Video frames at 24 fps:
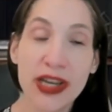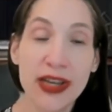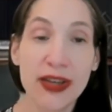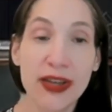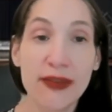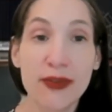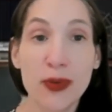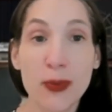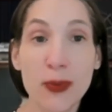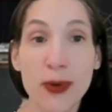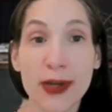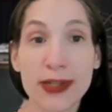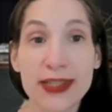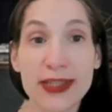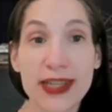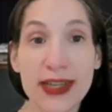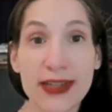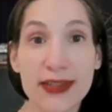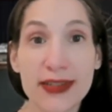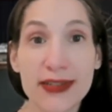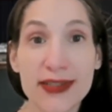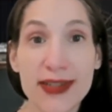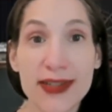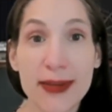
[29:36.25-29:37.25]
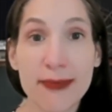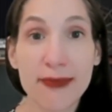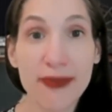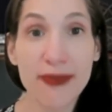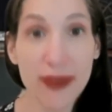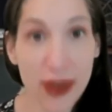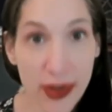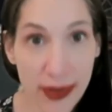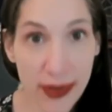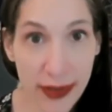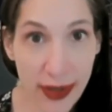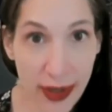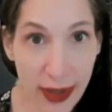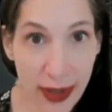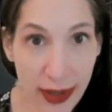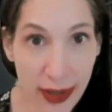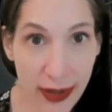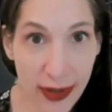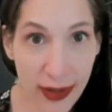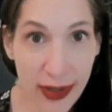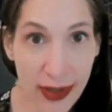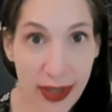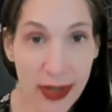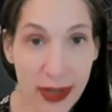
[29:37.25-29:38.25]
If you want to take it a step
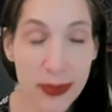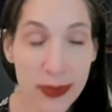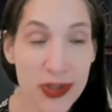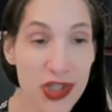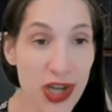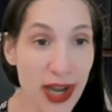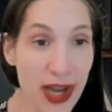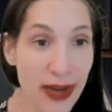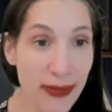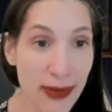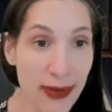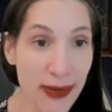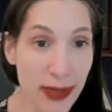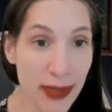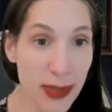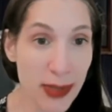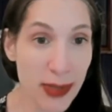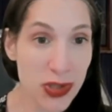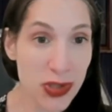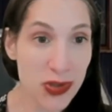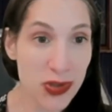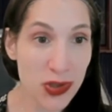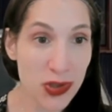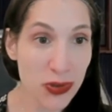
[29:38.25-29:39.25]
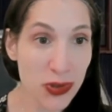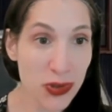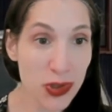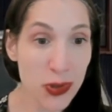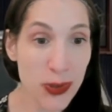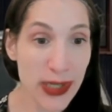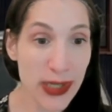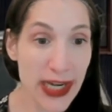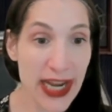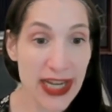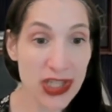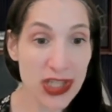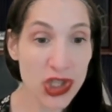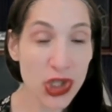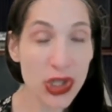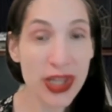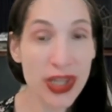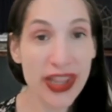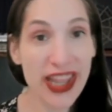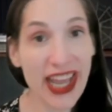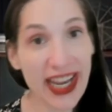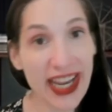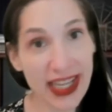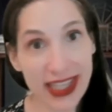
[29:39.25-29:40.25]
further, which I recommend you do, you can actually
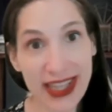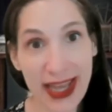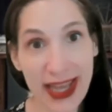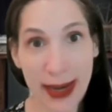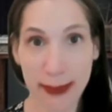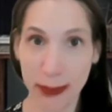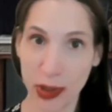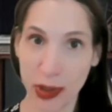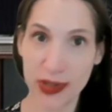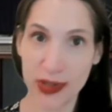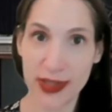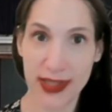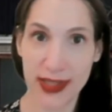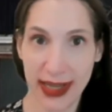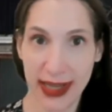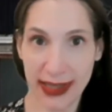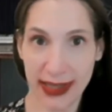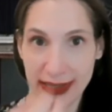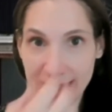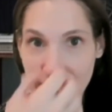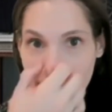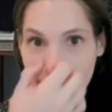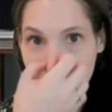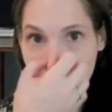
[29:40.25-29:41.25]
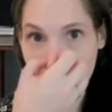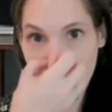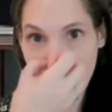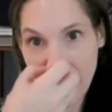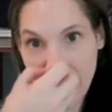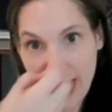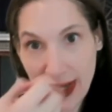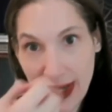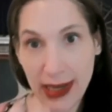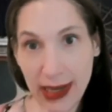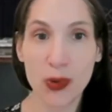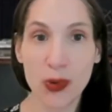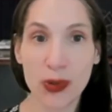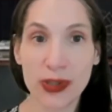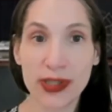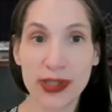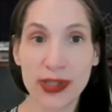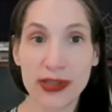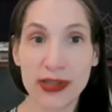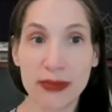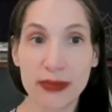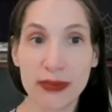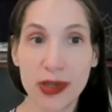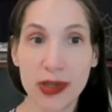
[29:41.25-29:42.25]
thank that person that day. or
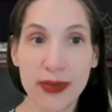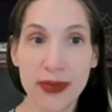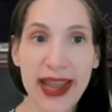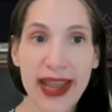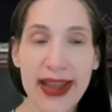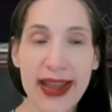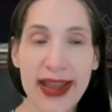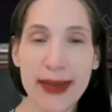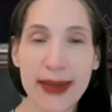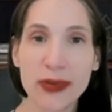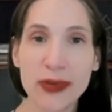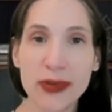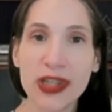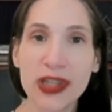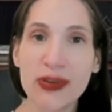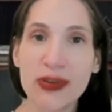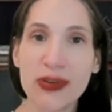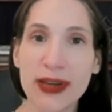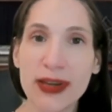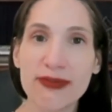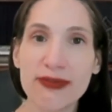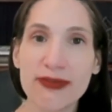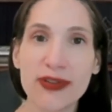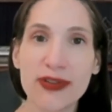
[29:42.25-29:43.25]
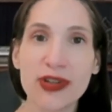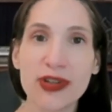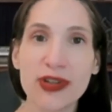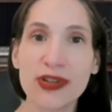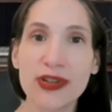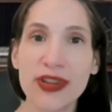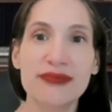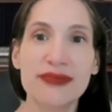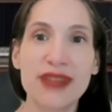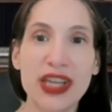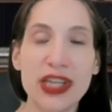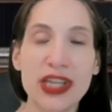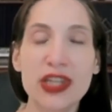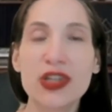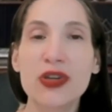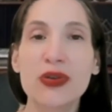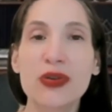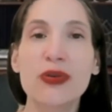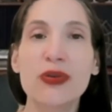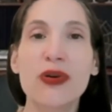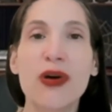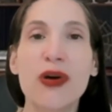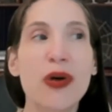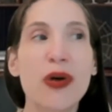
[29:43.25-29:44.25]
let them know, hey, I'm really grateful that
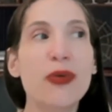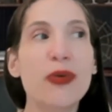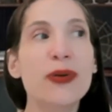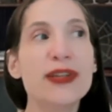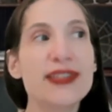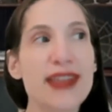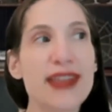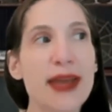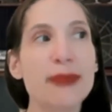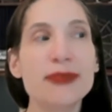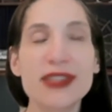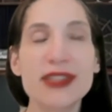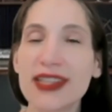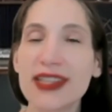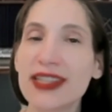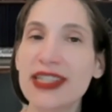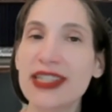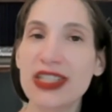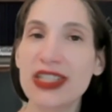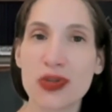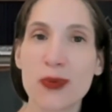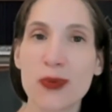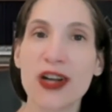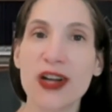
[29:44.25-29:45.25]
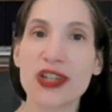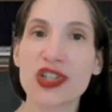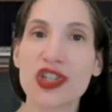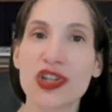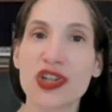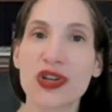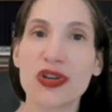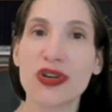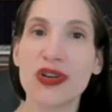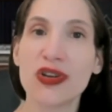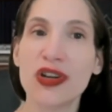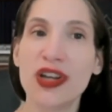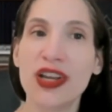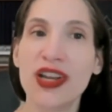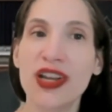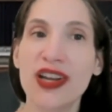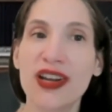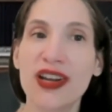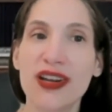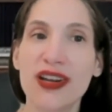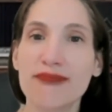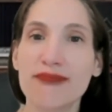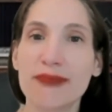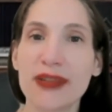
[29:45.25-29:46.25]
you always empty the dishwasher
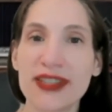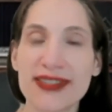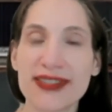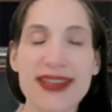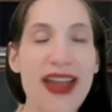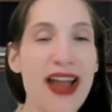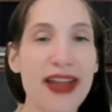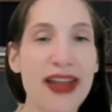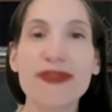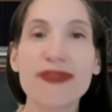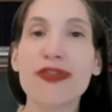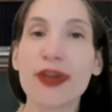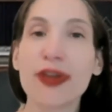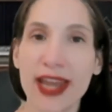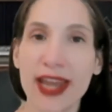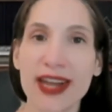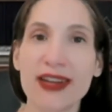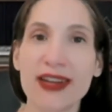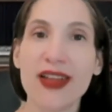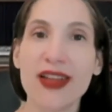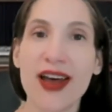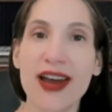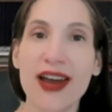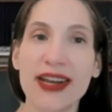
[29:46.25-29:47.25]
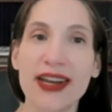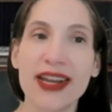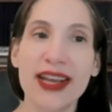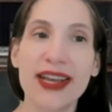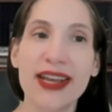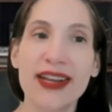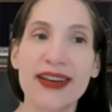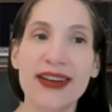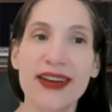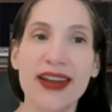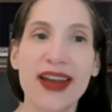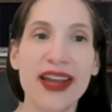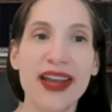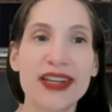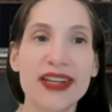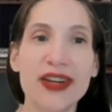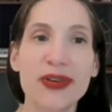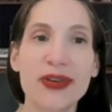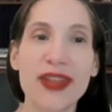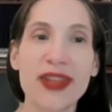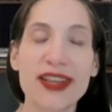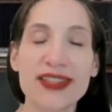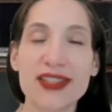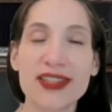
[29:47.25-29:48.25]
because I forget a lot and I
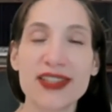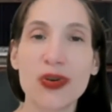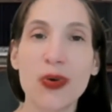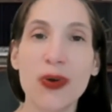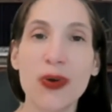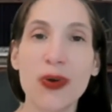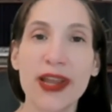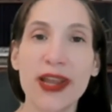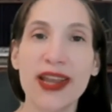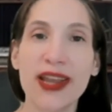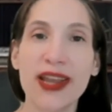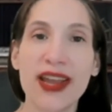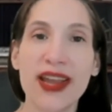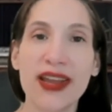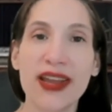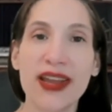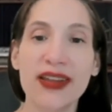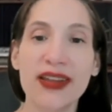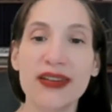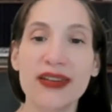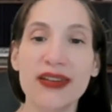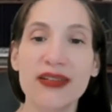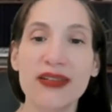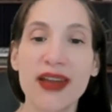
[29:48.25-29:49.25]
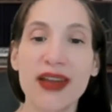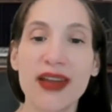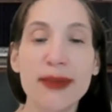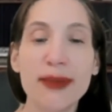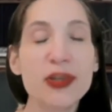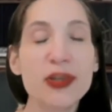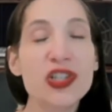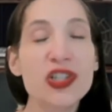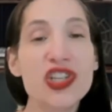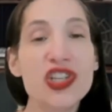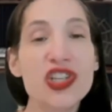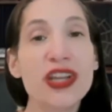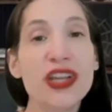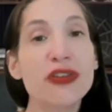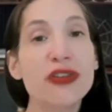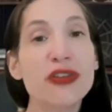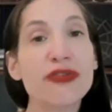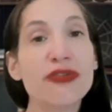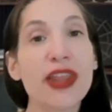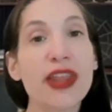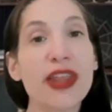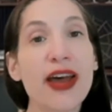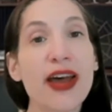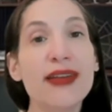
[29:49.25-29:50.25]
know that's annoying and I appreciate you
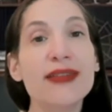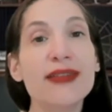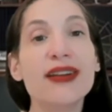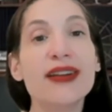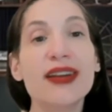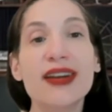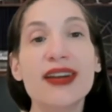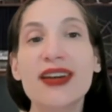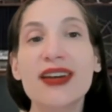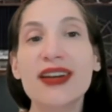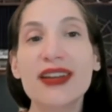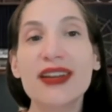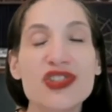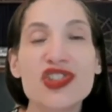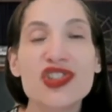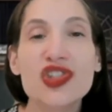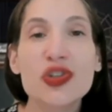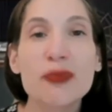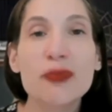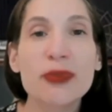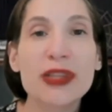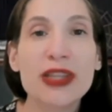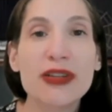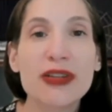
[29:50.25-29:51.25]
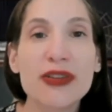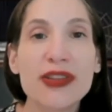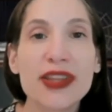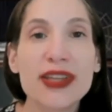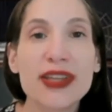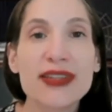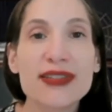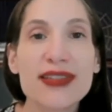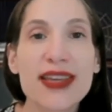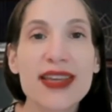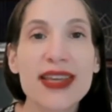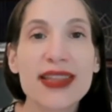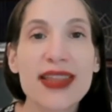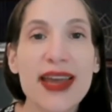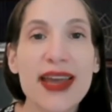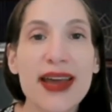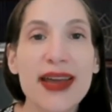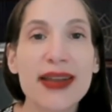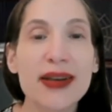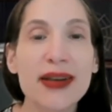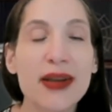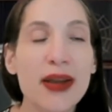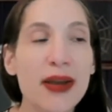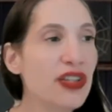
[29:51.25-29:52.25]
for that. Stupid little things like
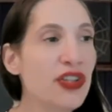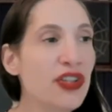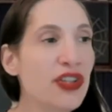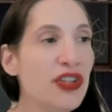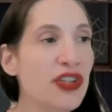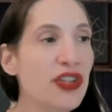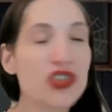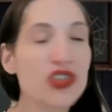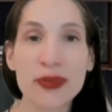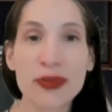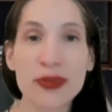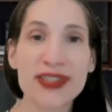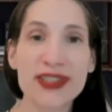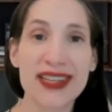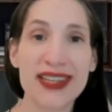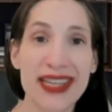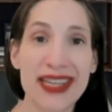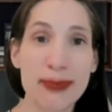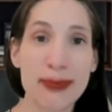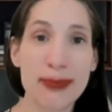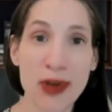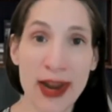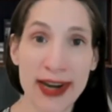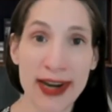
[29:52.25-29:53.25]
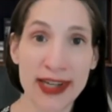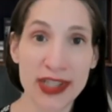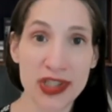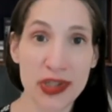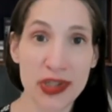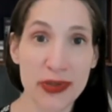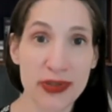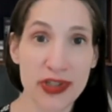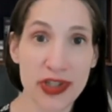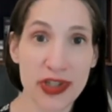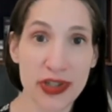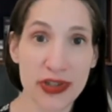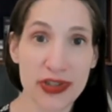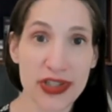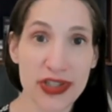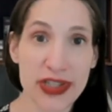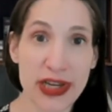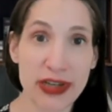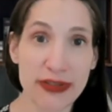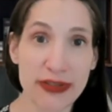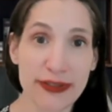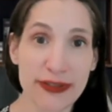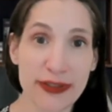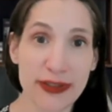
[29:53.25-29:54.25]
that. There's no reason to keep gratitude to
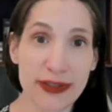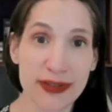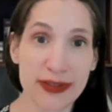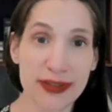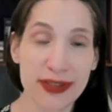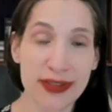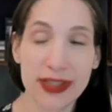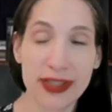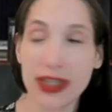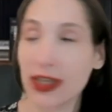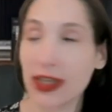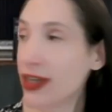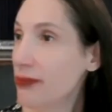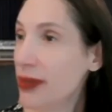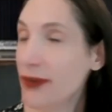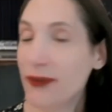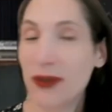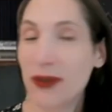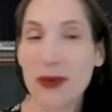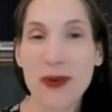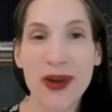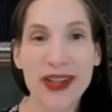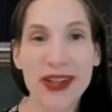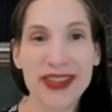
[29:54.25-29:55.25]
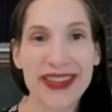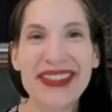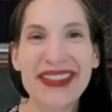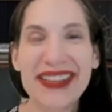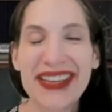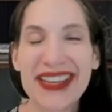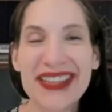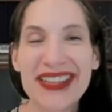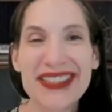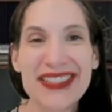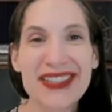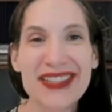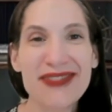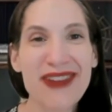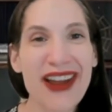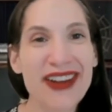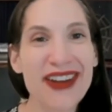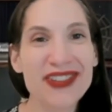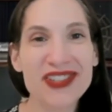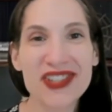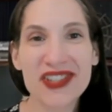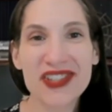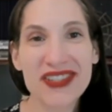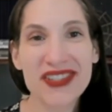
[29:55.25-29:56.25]
yourself. But if you want the easy
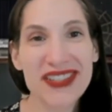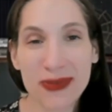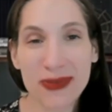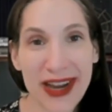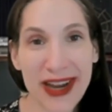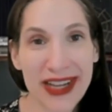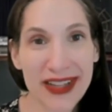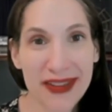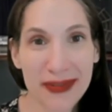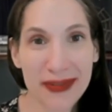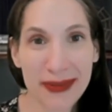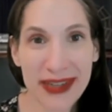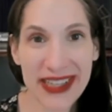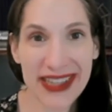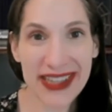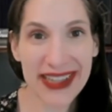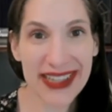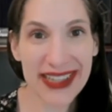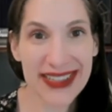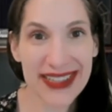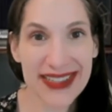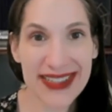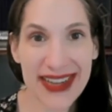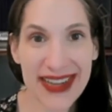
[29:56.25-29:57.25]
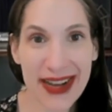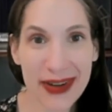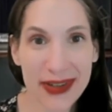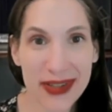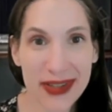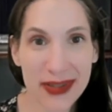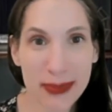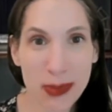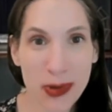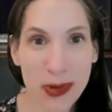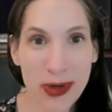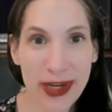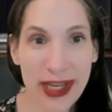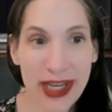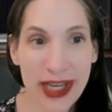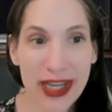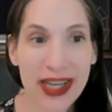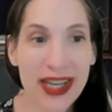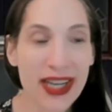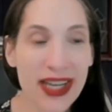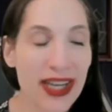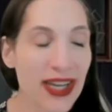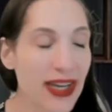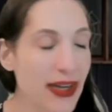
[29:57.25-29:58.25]
route, just write 3 things down in the morning
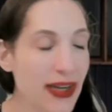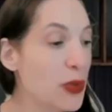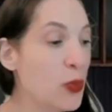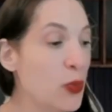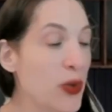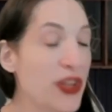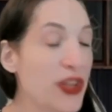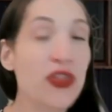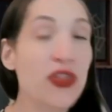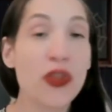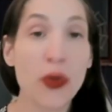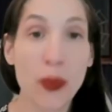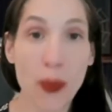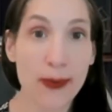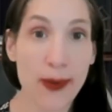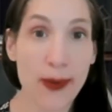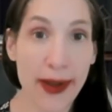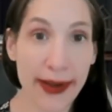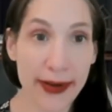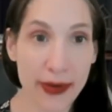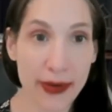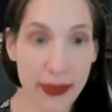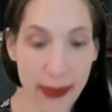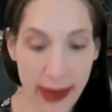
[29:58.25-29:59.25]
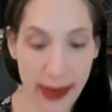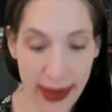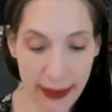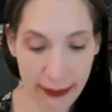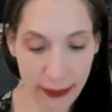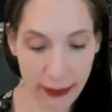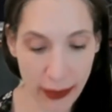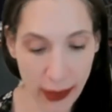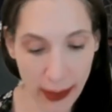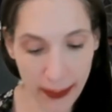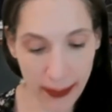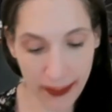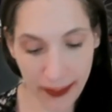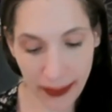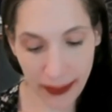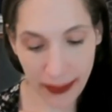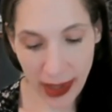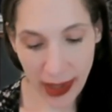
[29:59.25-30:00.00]
with the why you're grateful.